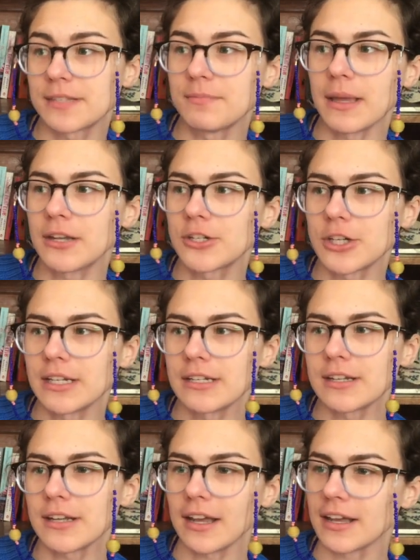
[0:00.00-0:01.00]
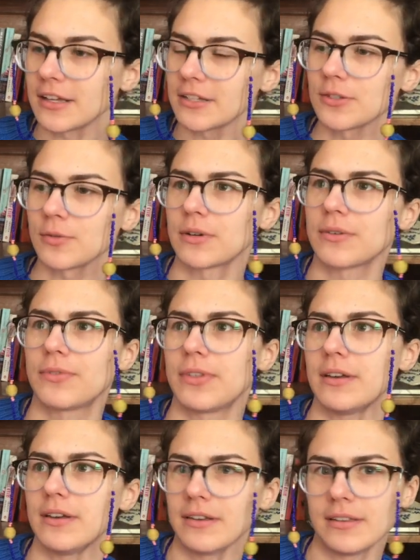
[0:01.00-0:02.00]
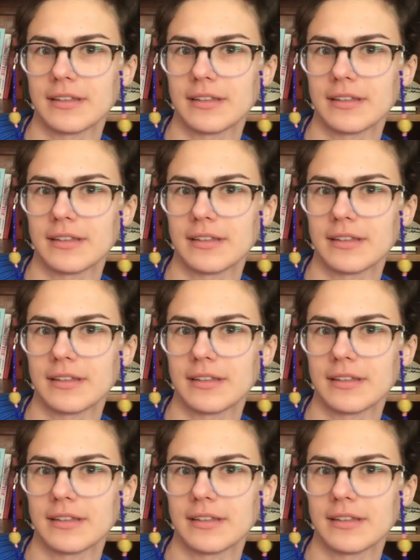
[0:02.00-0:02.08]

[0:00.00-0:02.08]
mentioned uh, sort of the,